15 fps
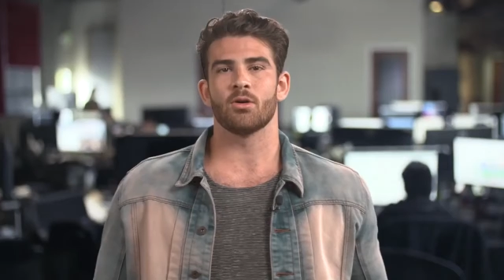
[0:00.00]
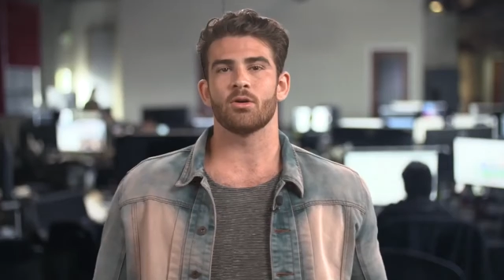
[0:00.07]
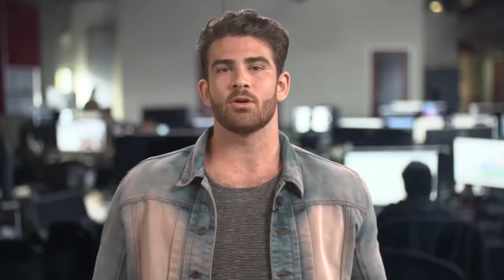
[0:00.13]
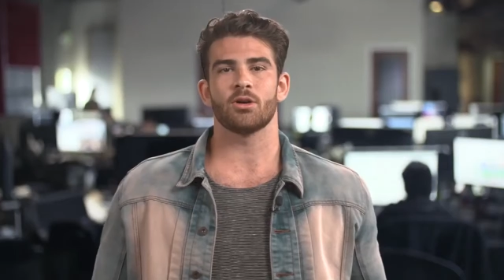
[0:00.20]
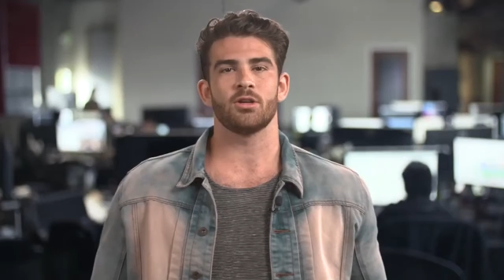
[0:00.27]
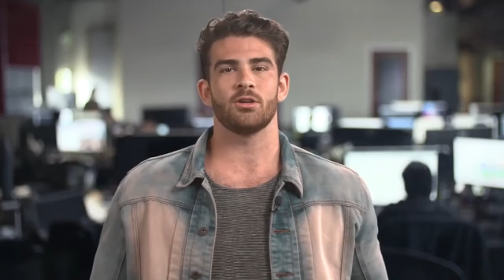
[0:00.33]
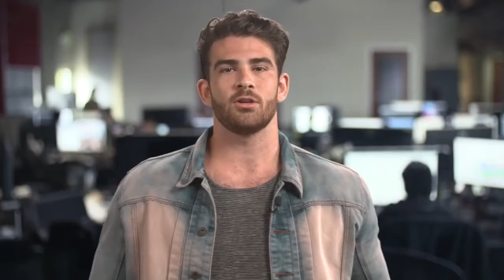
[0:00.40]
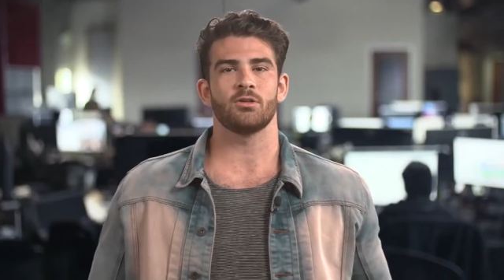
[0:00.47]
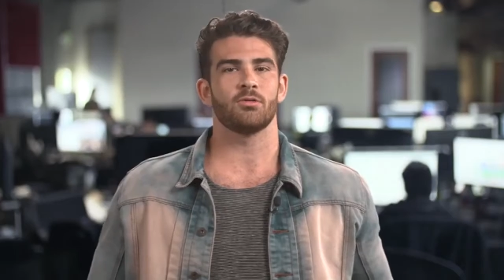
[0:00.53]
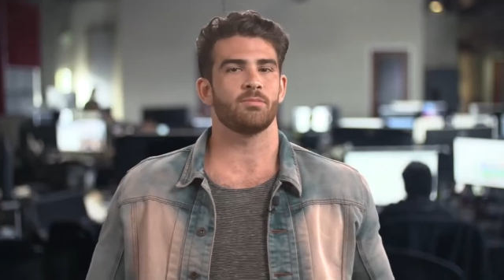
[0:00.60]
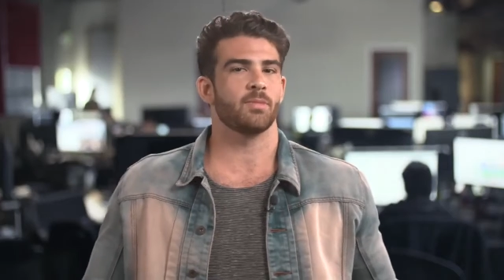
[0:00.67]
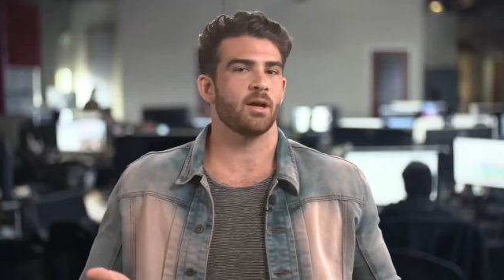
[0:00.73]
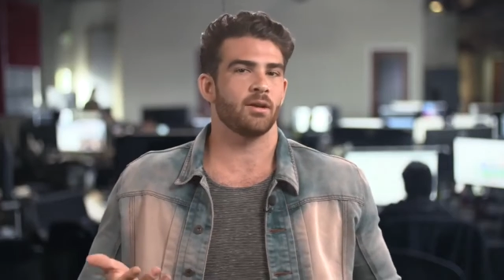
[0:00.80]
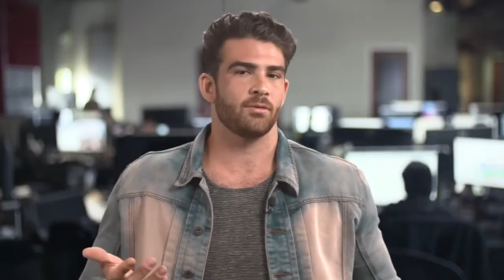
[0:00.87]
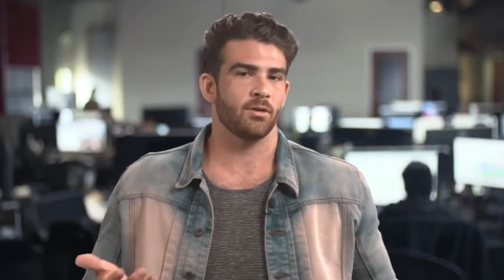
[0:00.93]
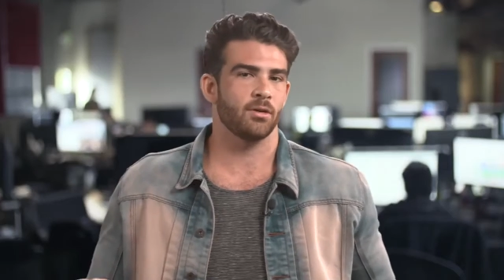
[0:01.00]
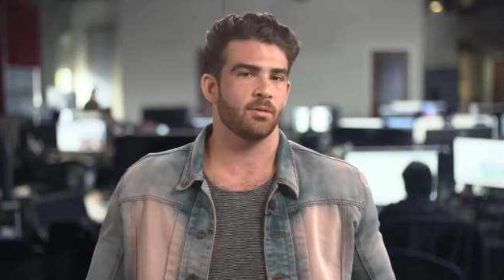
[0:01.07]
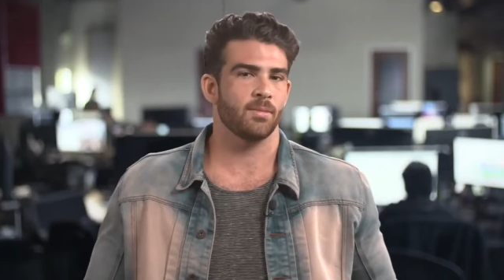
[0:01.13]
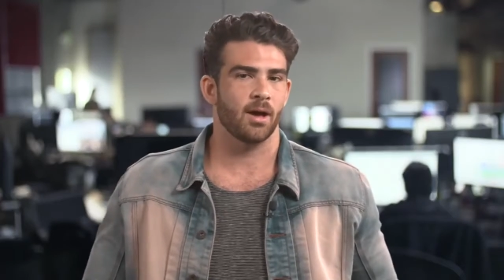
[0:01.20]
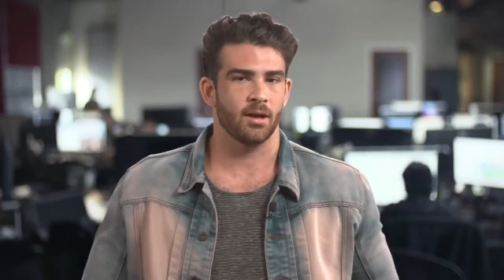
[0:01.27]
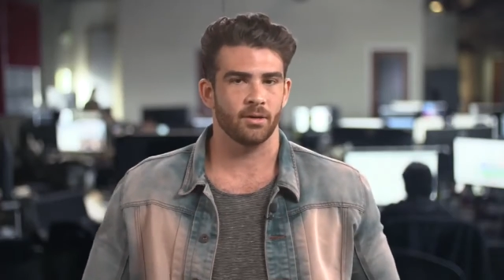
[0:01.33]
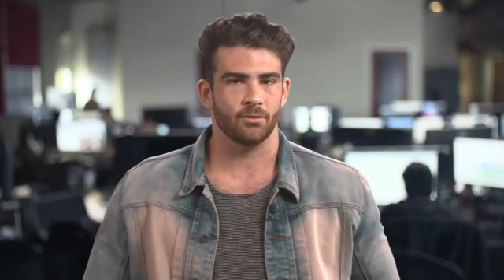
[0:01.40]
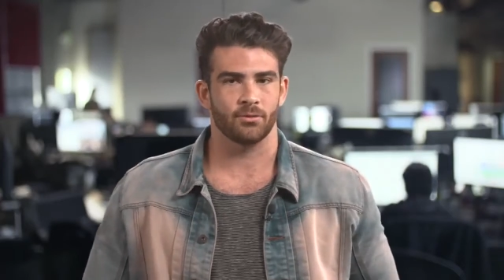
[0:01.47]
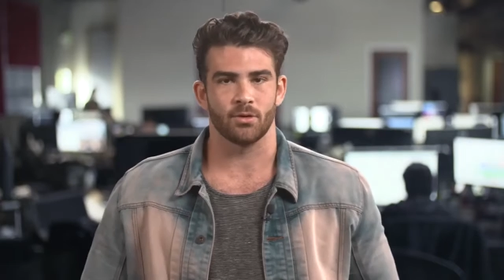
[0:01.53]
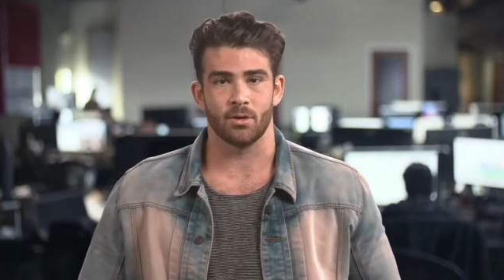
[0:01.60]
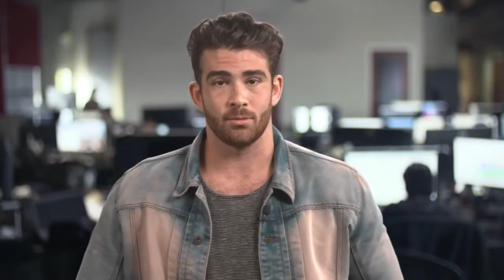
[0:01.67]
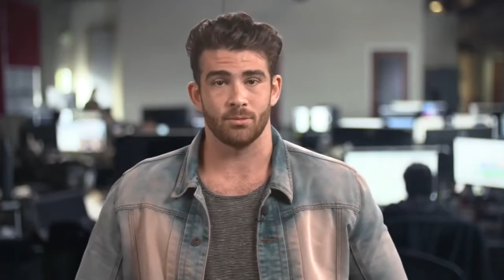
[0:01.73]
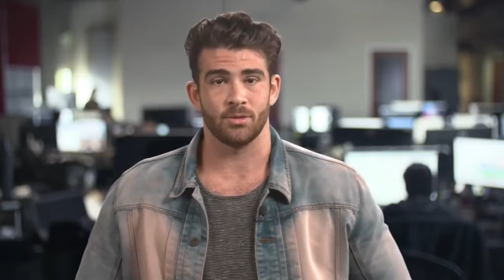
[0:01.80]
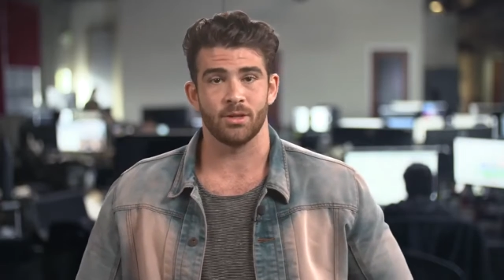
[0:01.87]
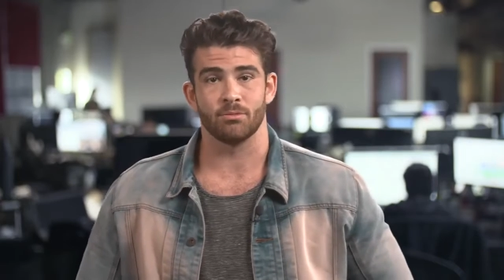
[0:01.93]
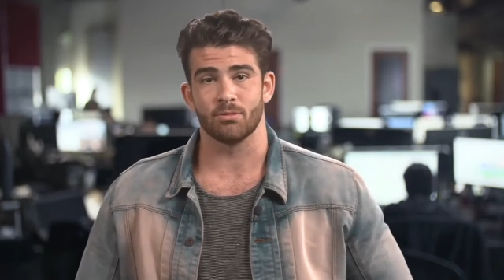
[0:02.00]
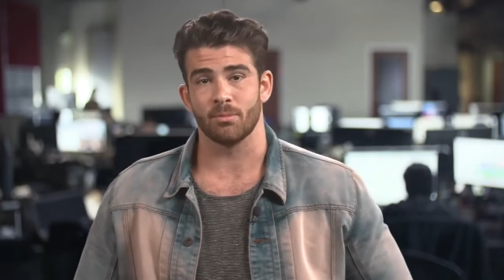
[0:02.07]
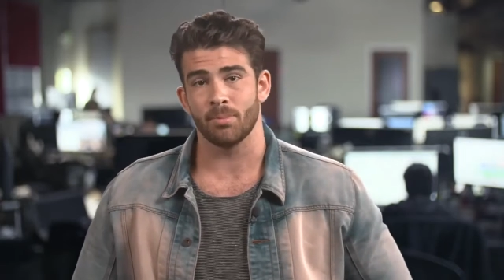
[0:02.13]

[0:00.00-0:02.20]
Or you might have heard about it from the